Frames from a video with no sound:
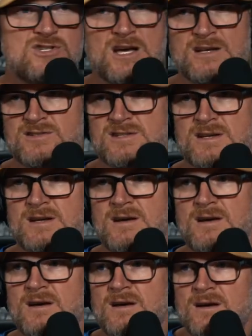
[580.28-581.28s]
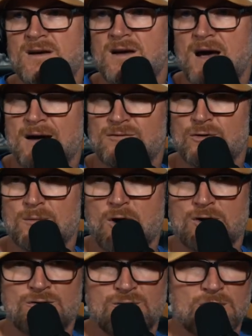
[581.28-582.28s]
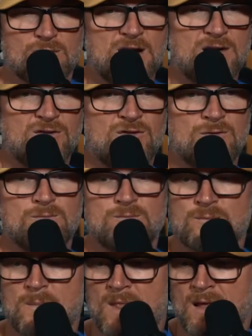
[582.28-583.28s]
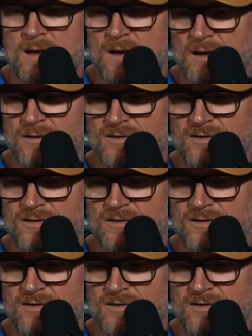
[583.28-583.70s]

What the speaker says: chest after a Martinsville race in